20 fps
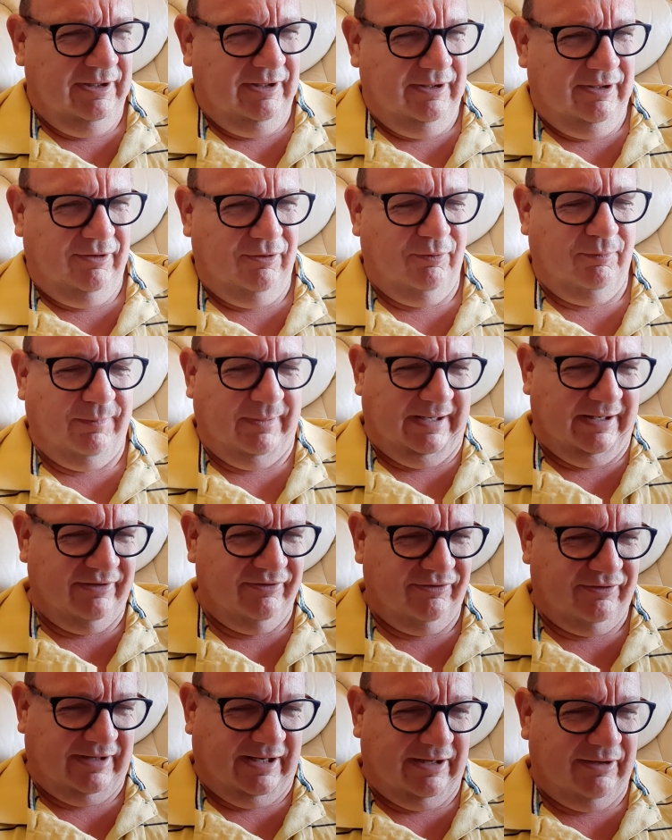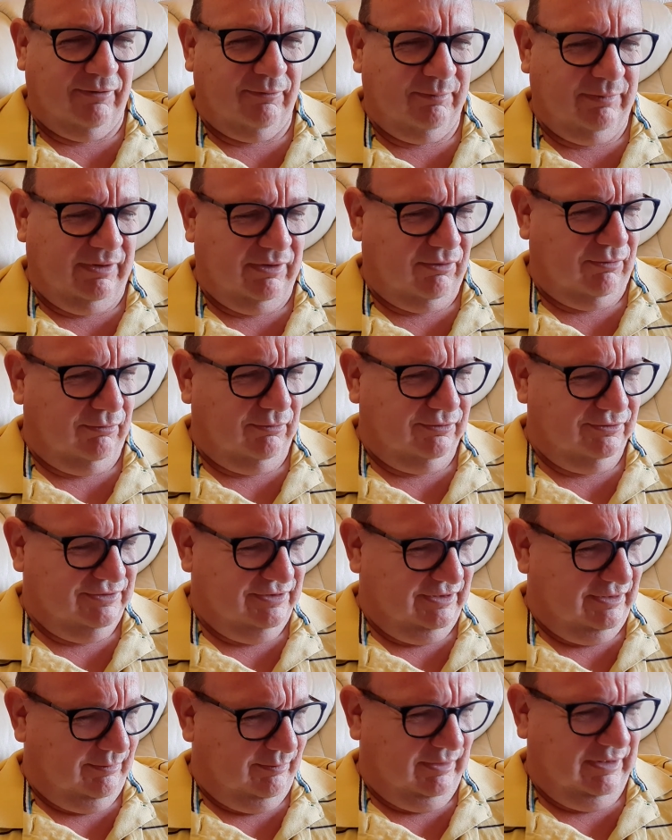Your plans cannot be
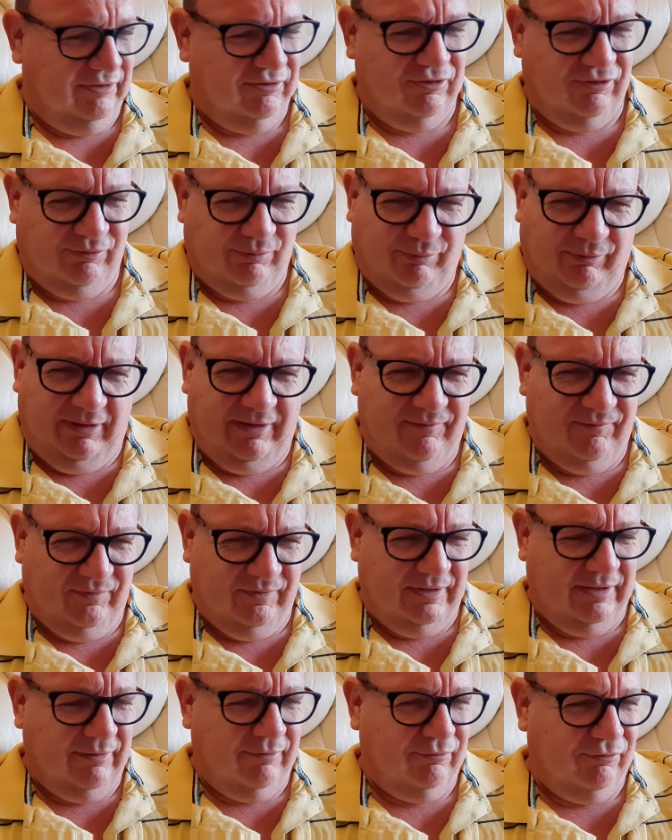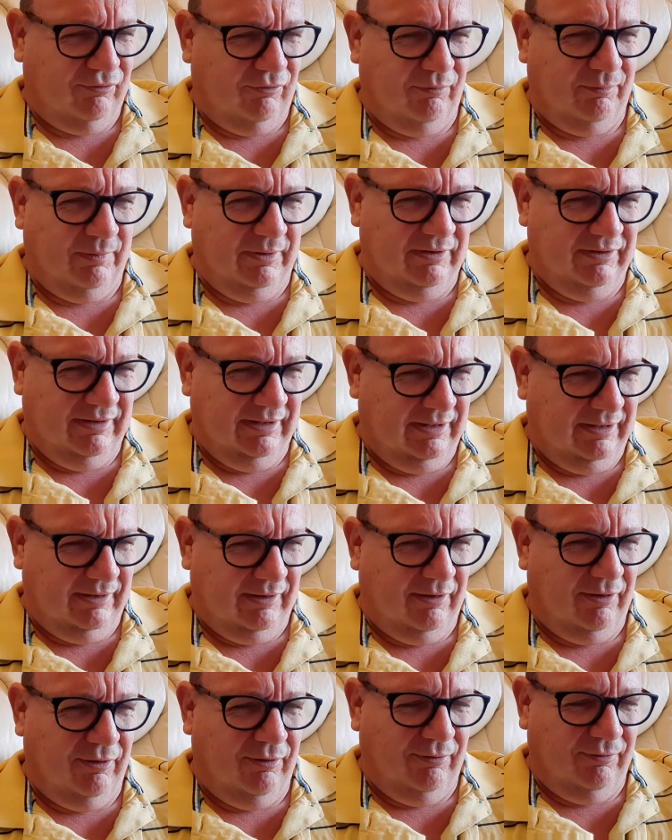thwarted, and we just pray for those who have been digging a
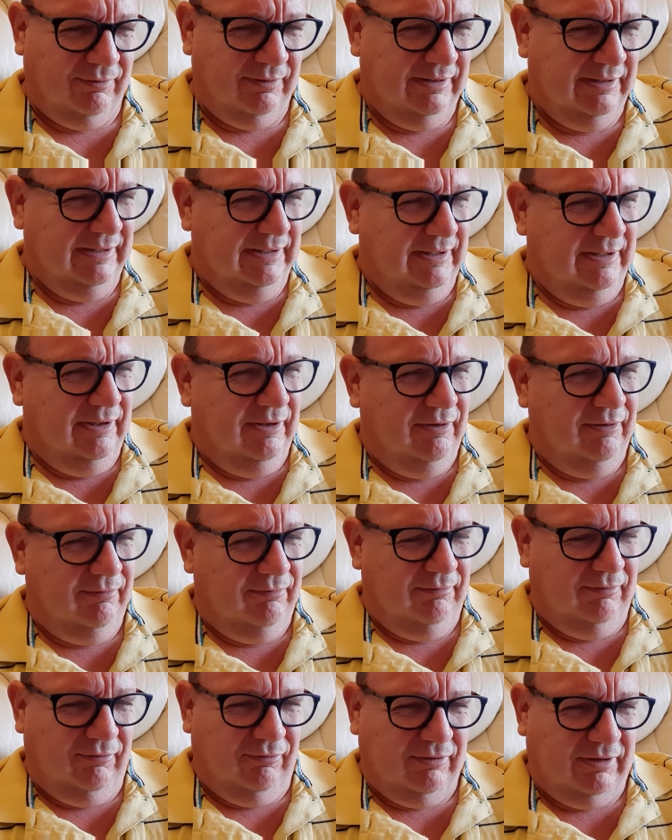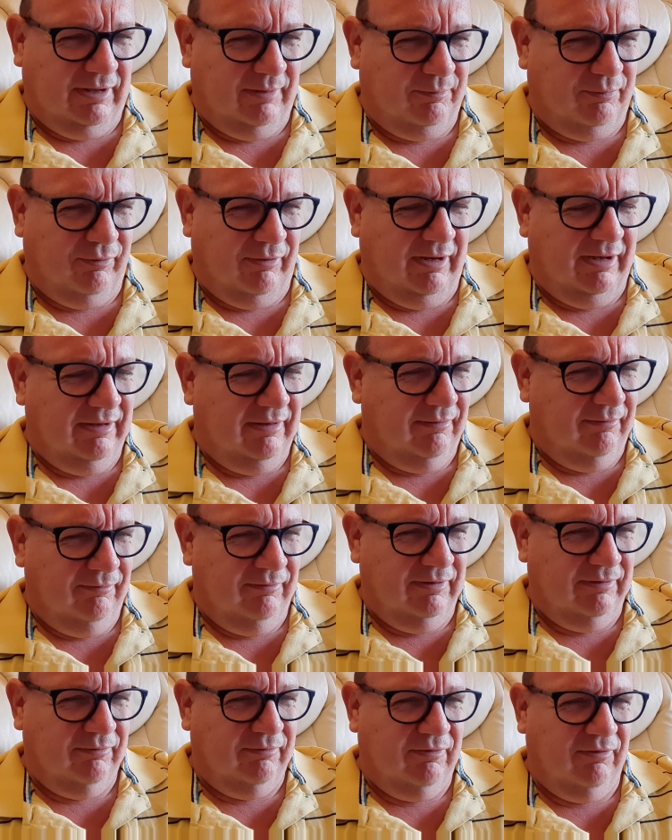hole, who, Lord, I pray,
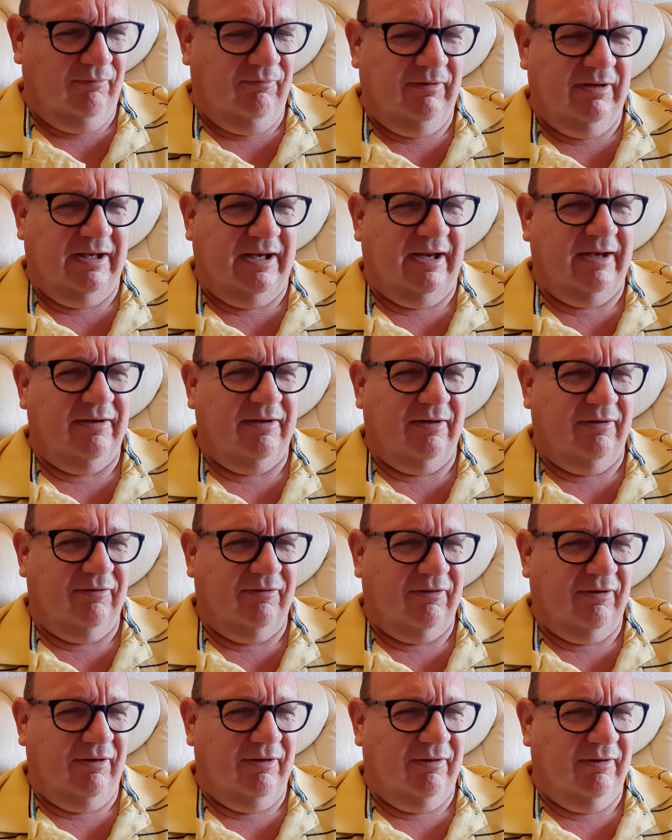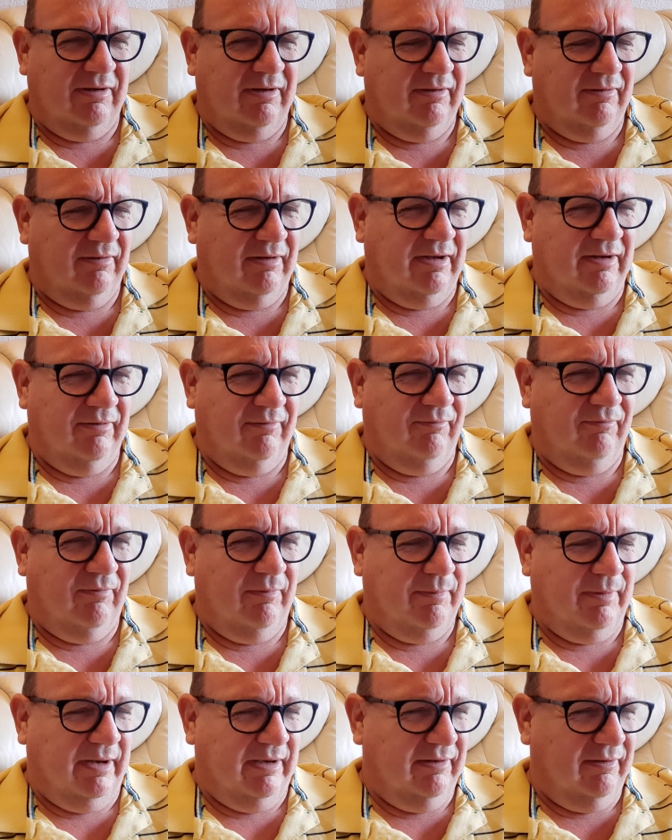will relent and turn and
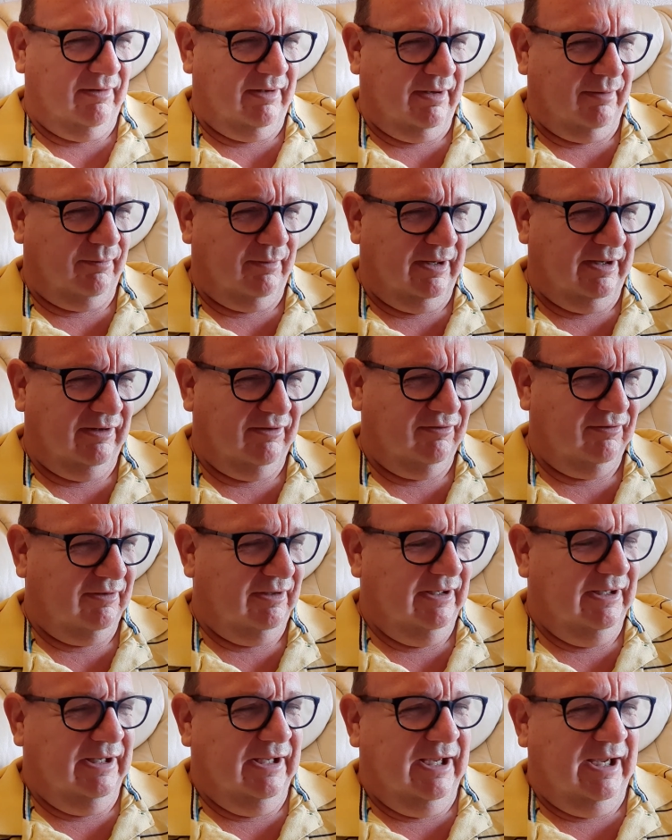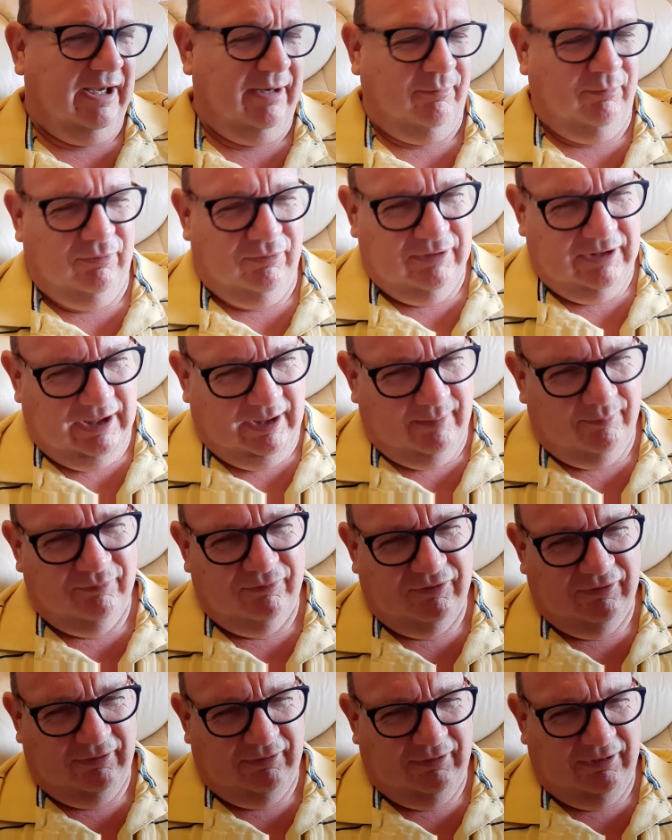repent of their ways and will come
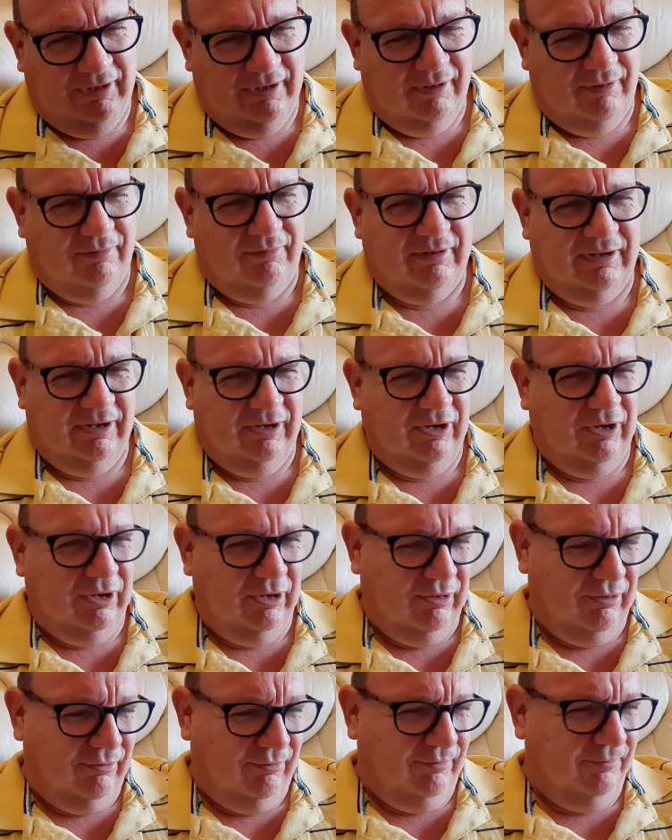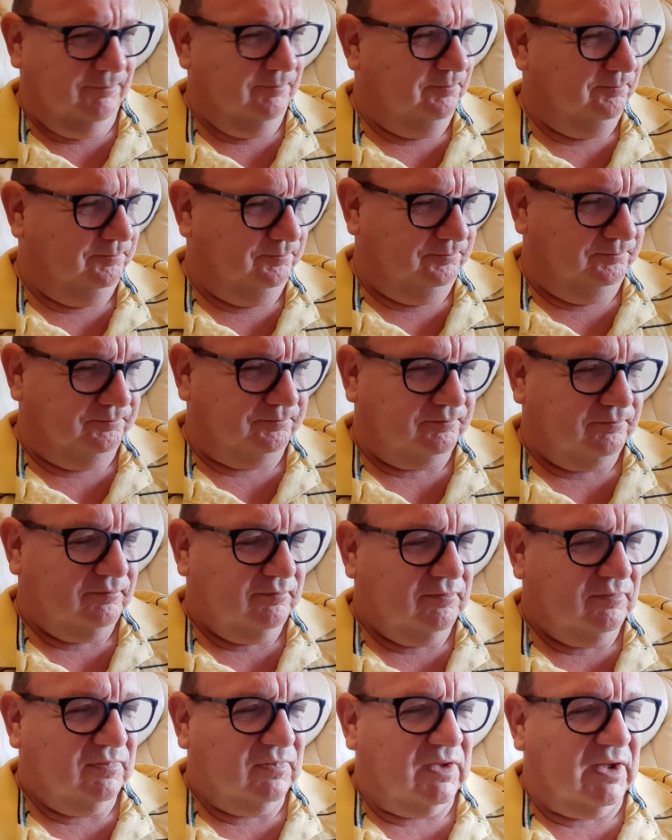to knowing you
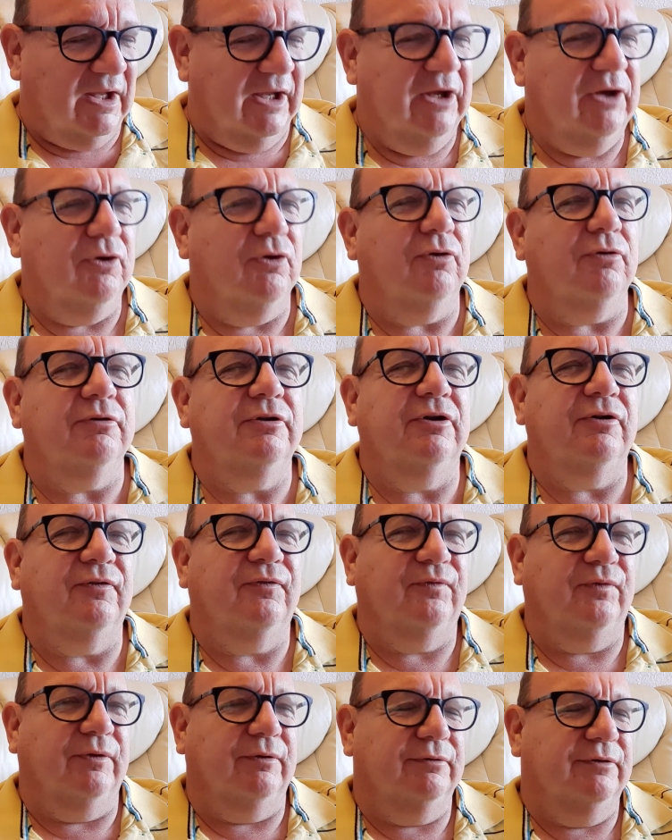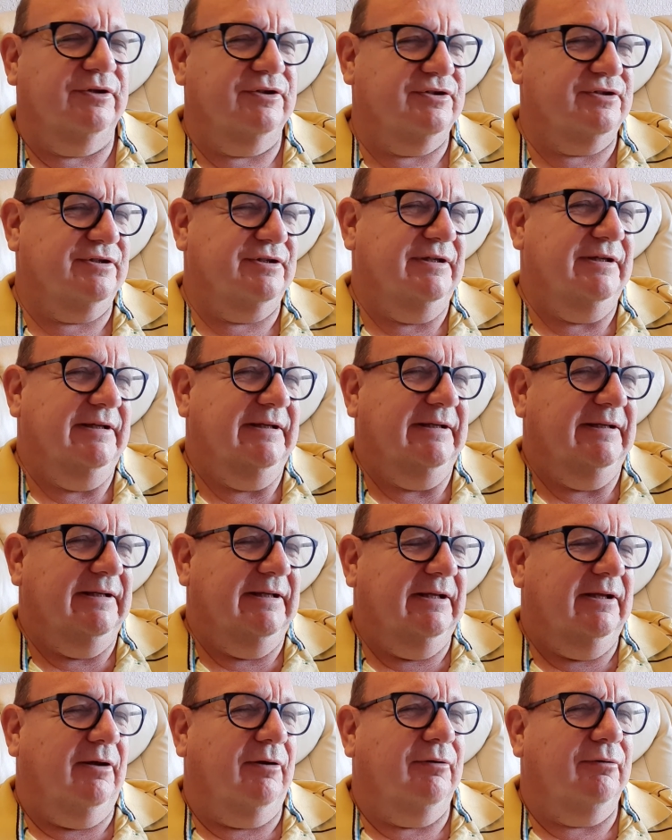in all your fullness.
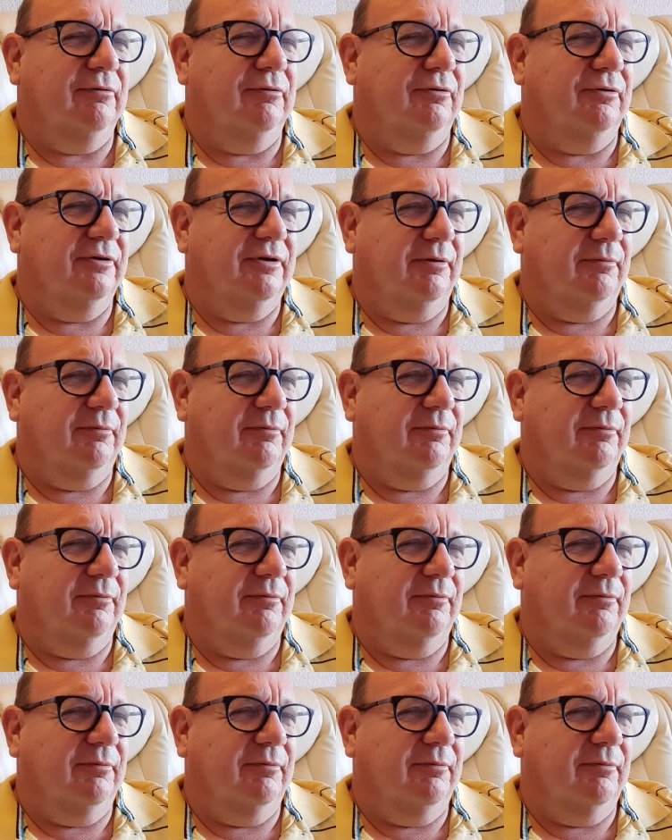Oh, Lord,